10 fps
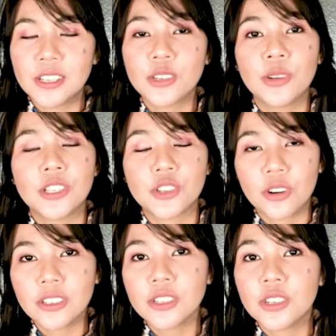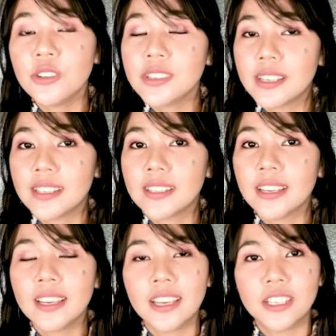So it's wrong to use it
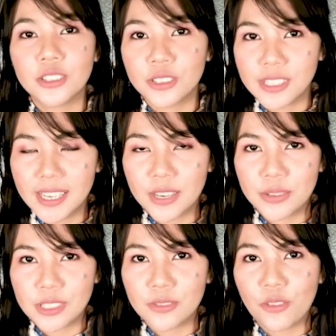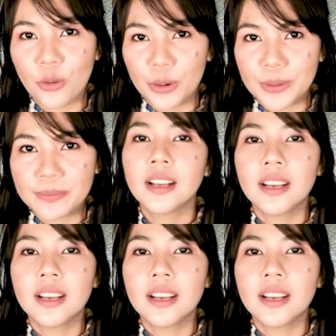in continuous form.